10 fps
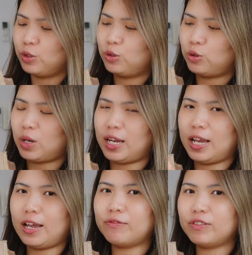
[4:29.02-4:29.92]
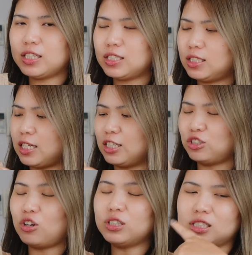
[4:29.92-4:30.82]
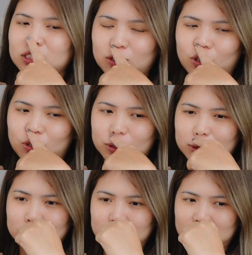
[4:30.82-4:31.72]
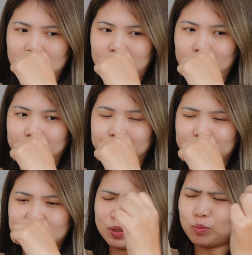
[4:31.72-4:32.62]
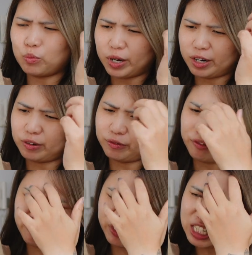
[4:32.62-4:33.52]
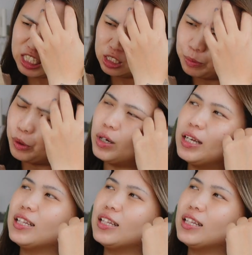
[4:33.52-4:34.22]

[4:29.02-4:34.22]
So I have this, I saw this on um, somewhere on Facebook,